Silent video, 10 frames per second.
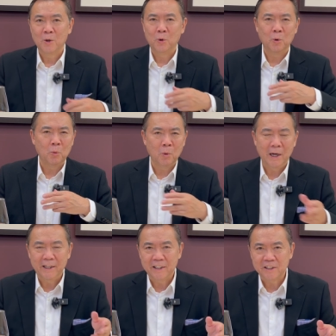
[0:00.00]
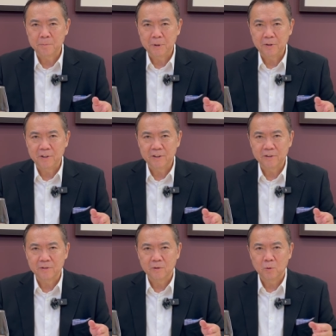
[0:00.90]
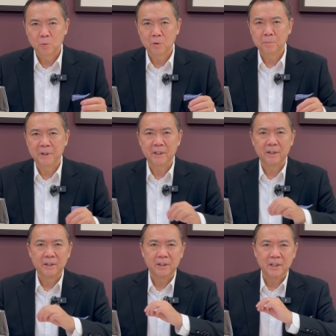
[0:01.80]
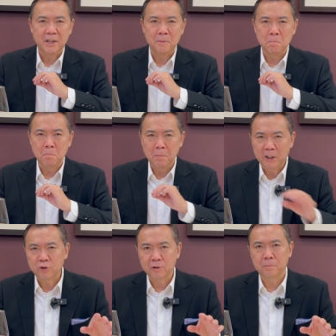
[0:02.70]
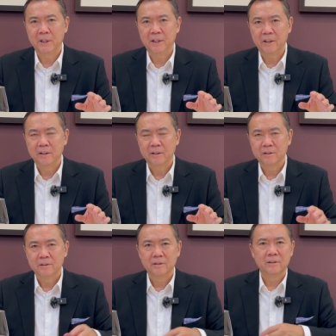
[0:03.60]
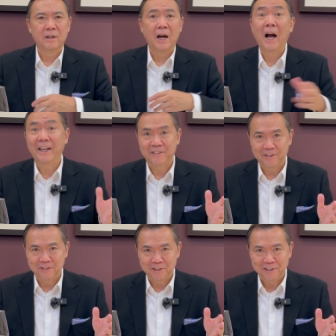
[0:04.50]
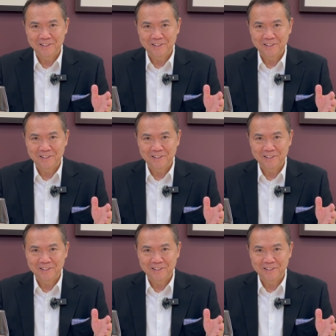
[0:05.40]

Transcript: your wine experience will be immeasurably heightened.